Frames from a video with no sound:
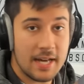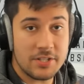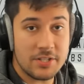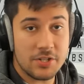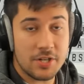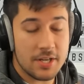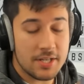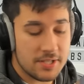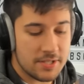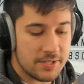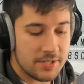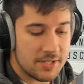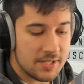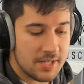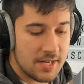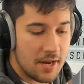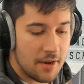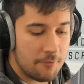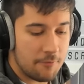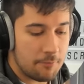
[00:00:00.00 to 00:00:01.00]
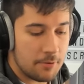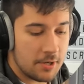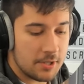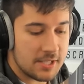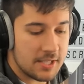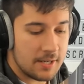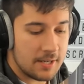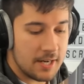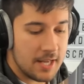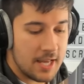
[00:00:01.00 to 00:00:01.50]
As you guys can see, I've
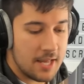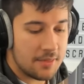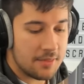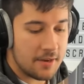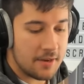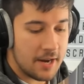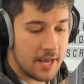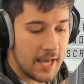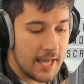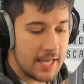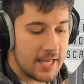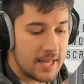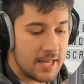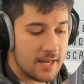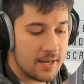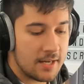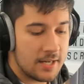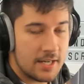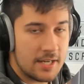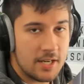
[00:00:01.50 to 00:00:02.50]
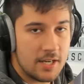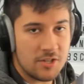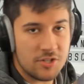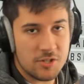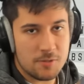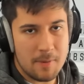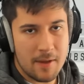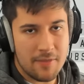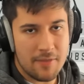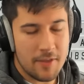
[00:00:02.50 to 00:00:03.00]
plugged in Ethernet here. It
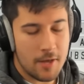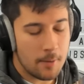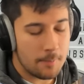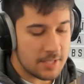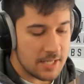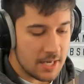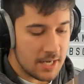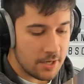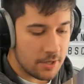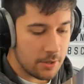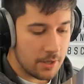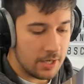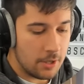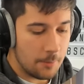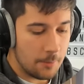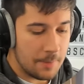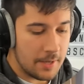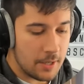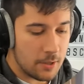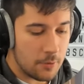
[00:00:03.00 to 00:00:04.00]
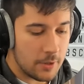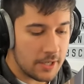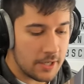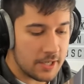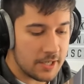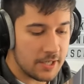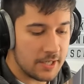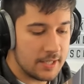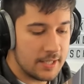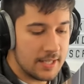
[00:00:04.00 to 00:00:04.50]
just made the update go a little bit
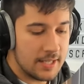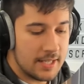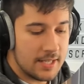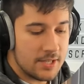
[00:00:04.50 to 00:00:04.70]
quicker.